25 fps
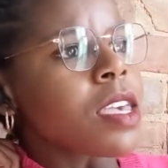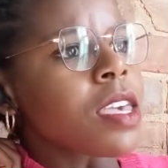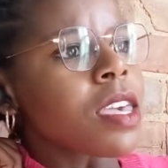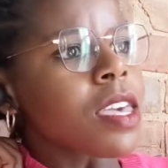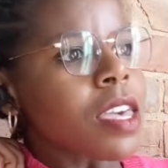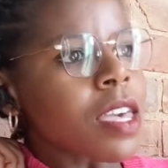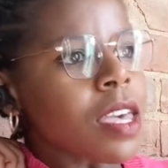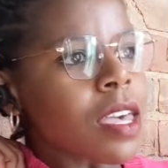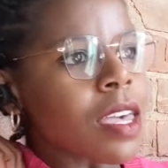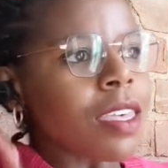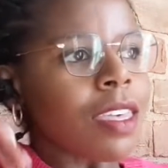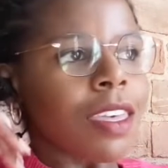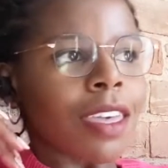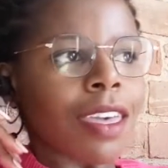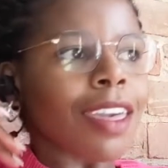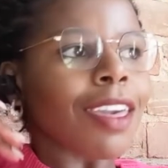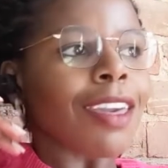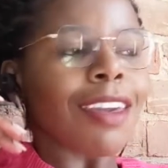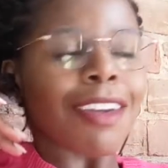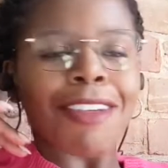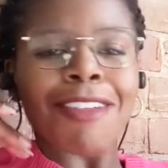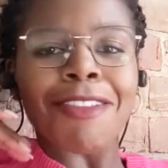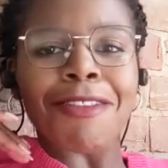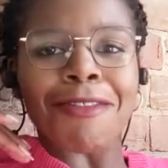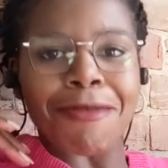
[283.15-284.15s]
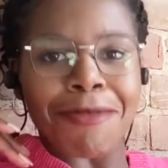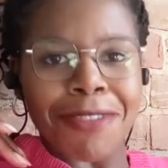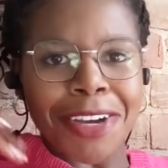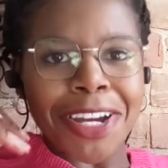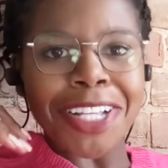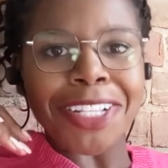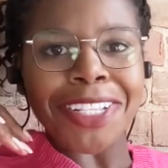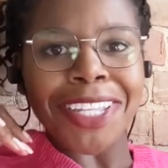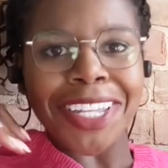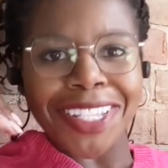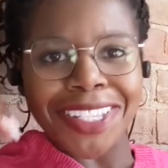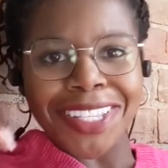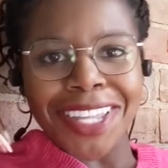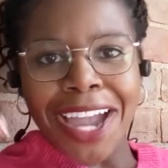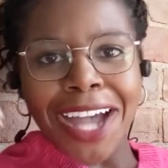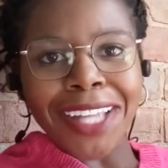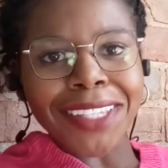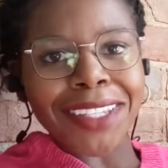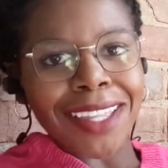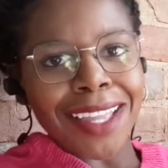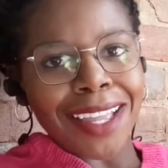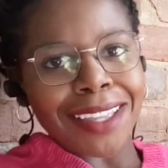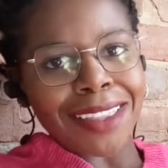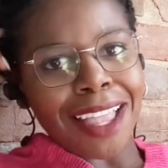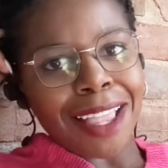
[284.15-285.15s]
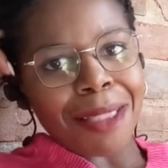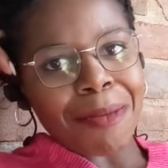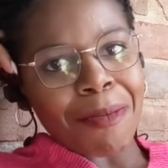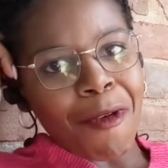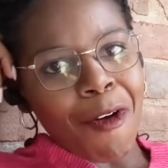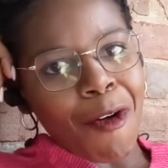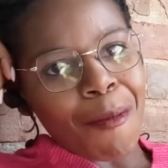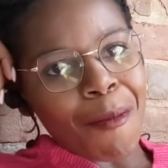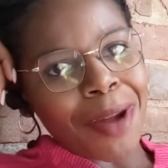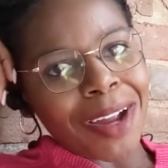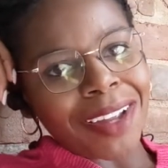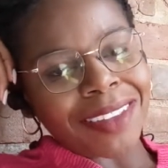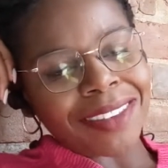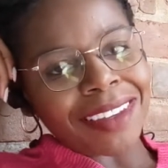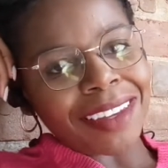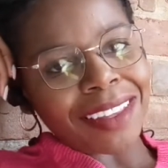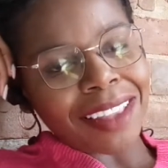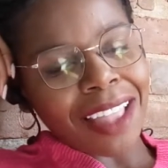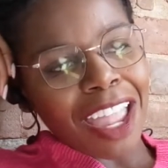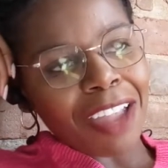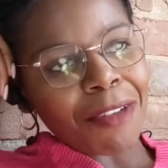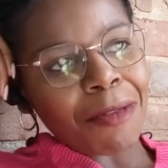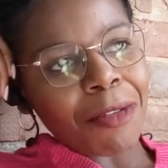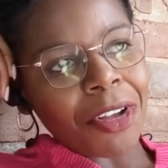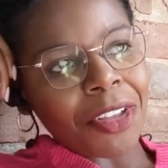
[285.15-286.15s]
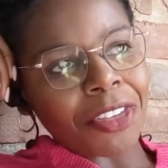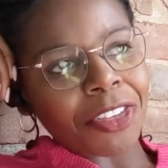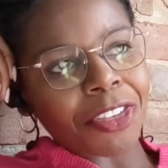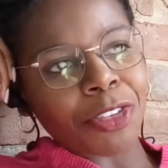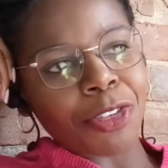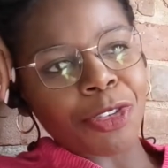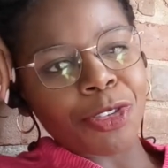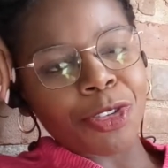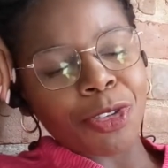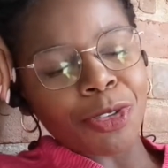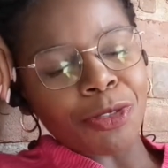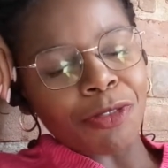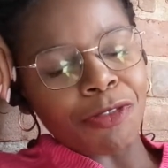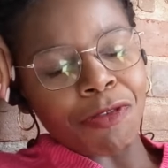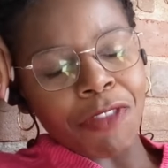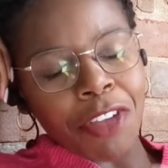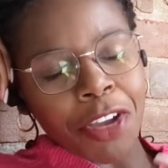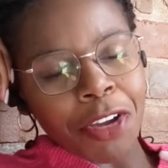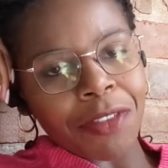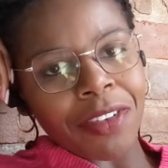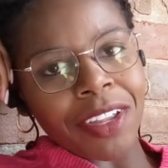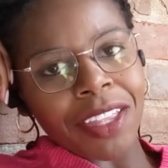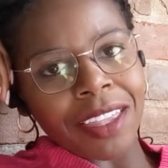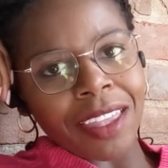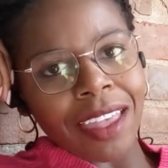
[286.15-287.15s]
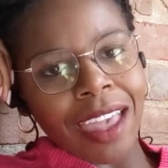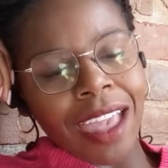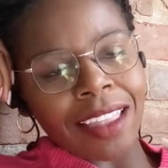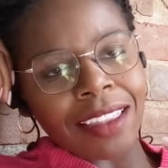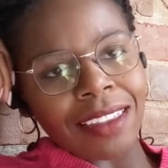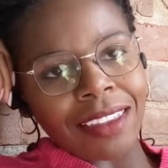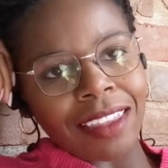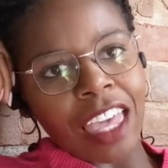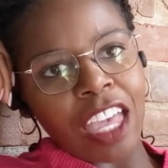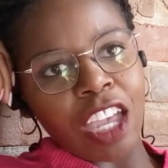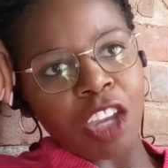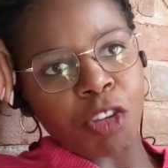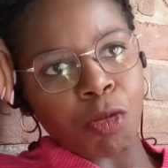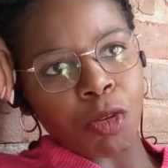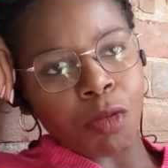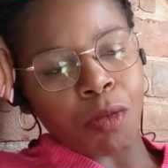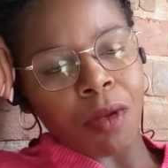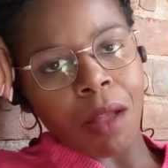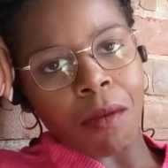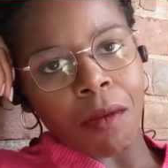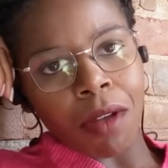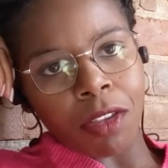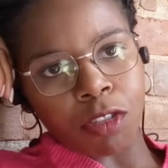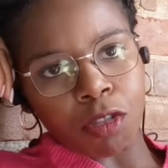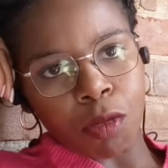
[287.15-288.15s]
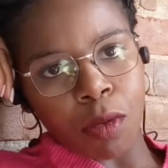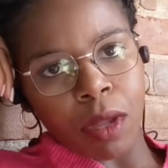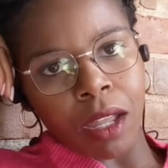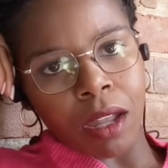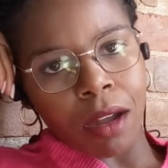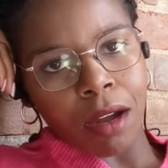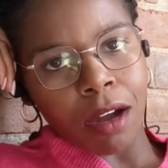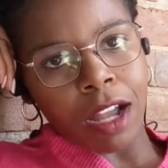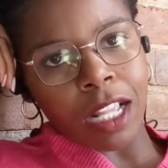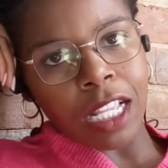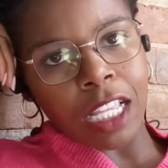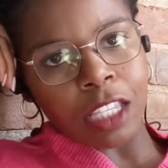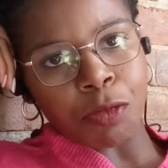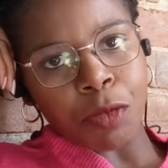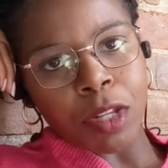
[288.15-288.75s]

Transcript: he really nailed it at that moment, and I was very engaged with what was going on.